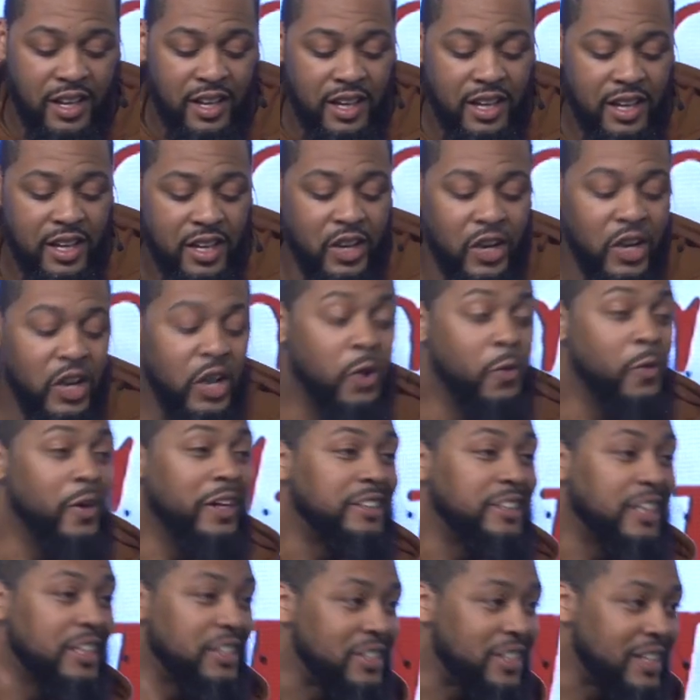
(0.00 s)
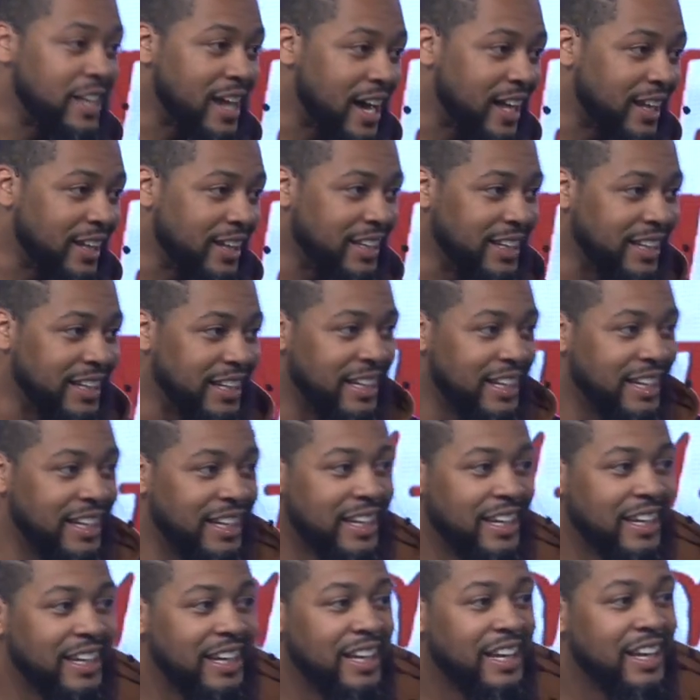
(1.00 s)
new intentionality,
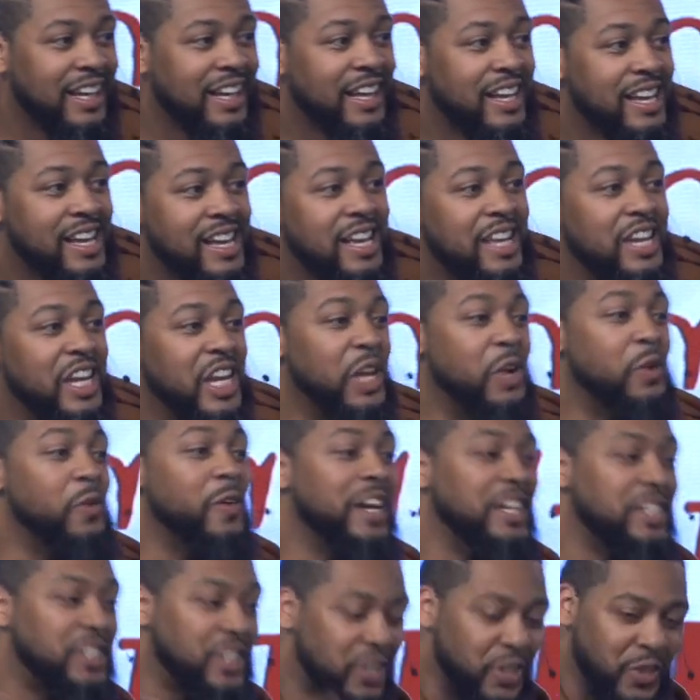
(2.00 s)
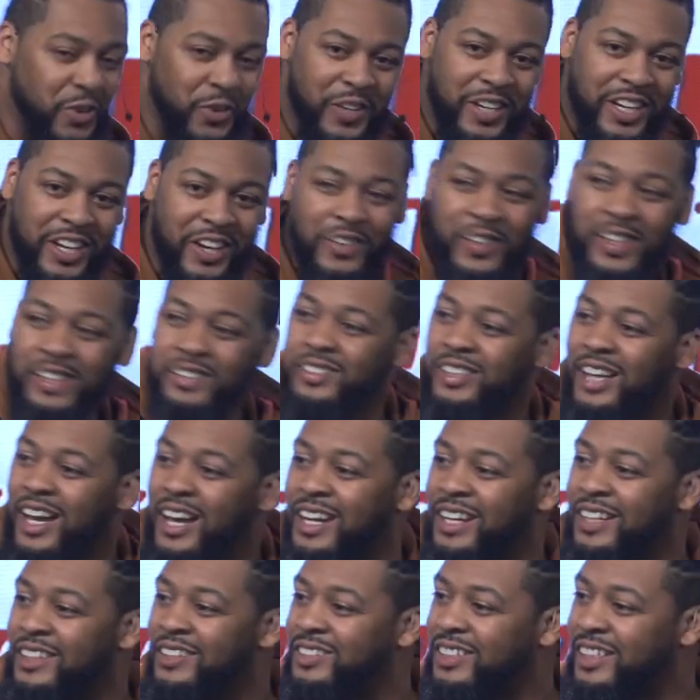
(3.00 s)
new ingenuity on this side
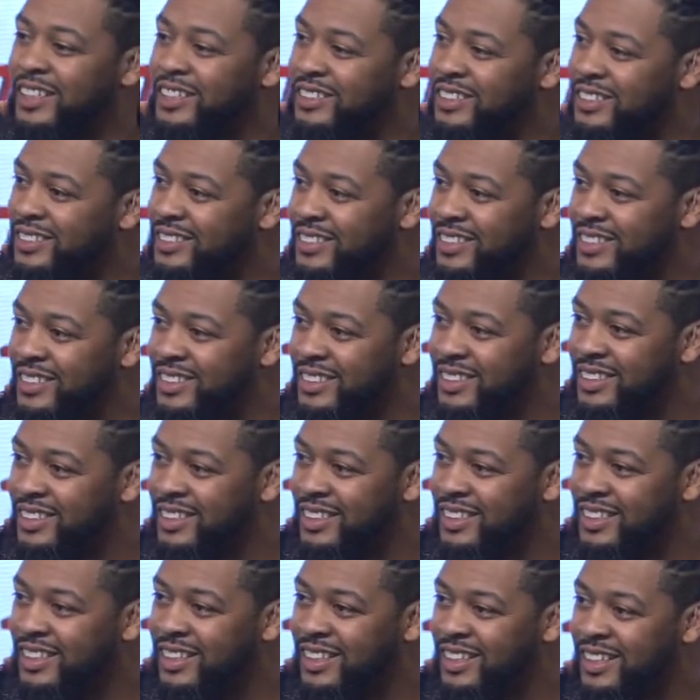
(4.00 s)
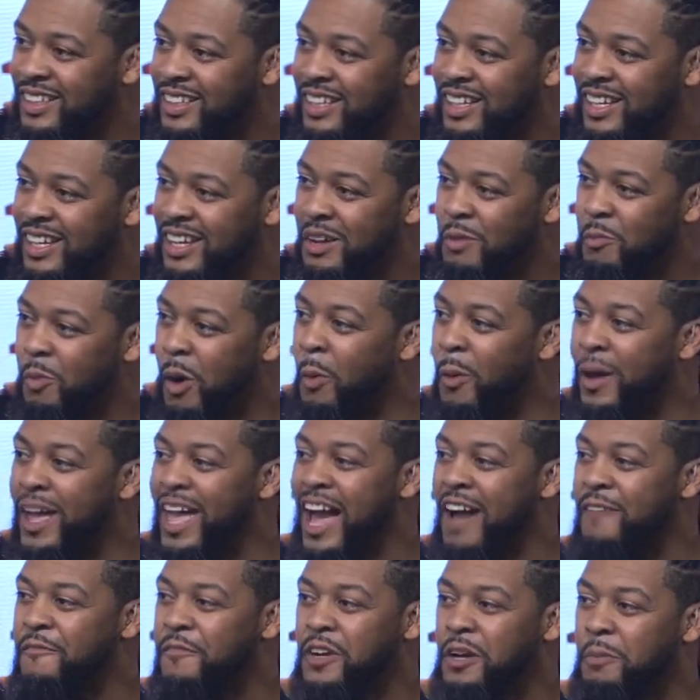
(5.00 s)
of the season. What we
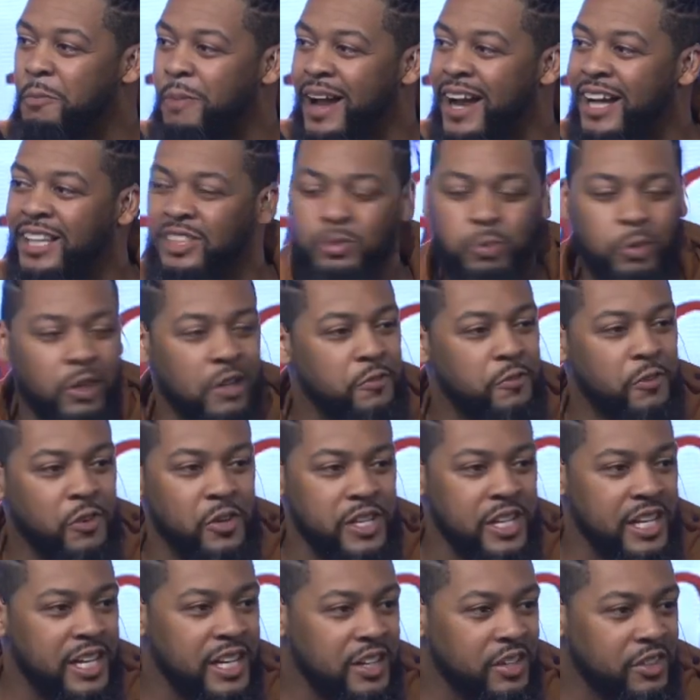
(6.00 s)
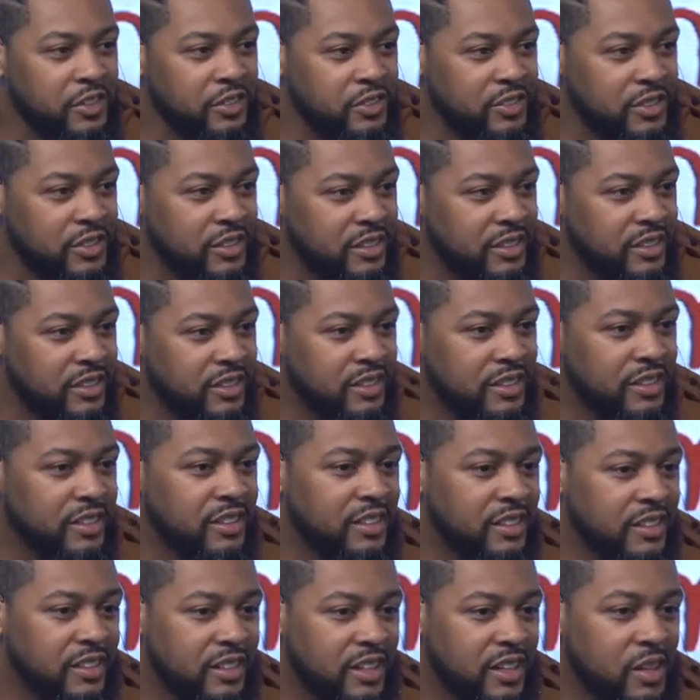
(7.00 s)
have for the past 24 years
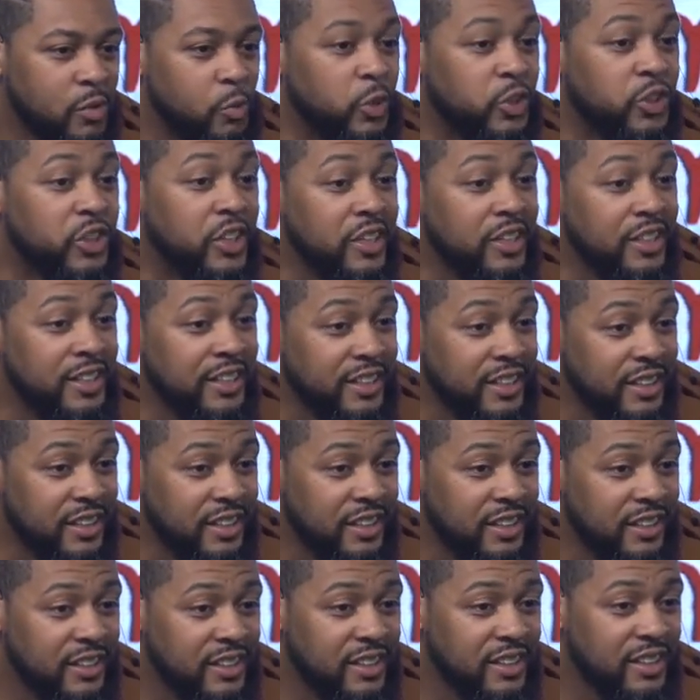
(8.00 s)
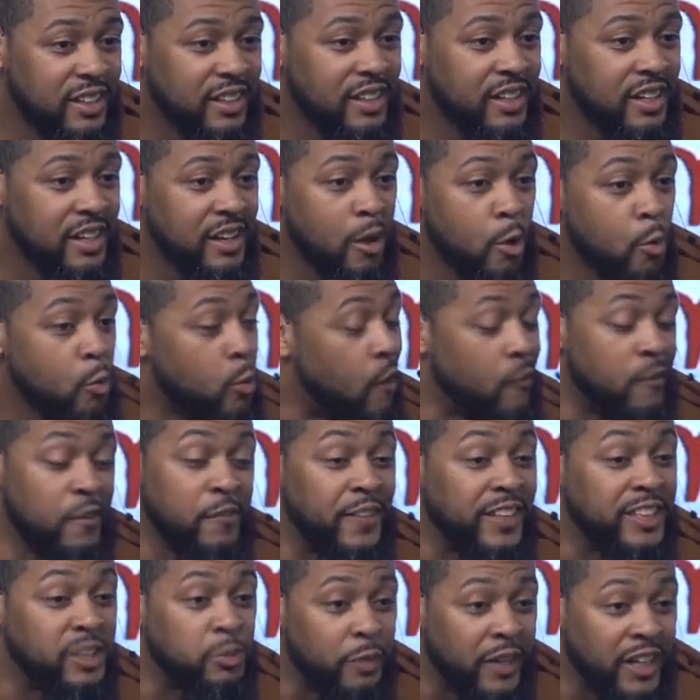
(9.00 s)
was good. What we've
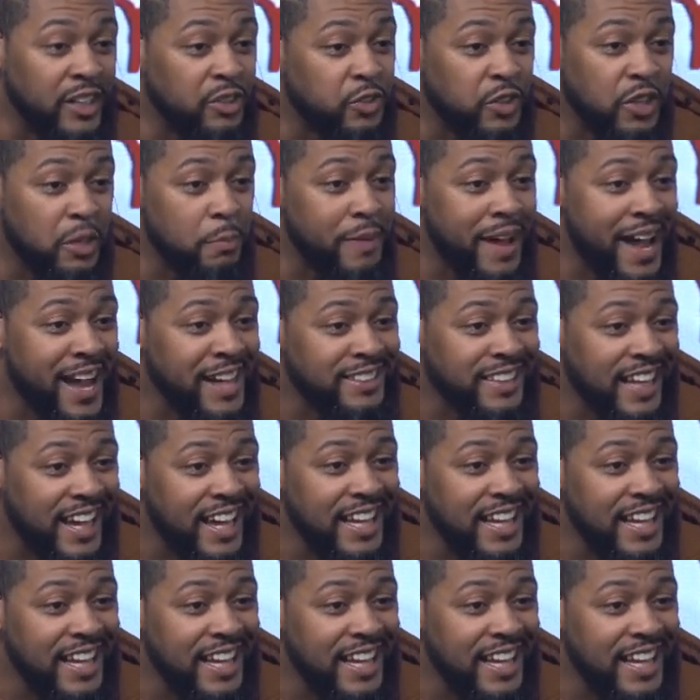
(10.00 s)
experienced for the past eight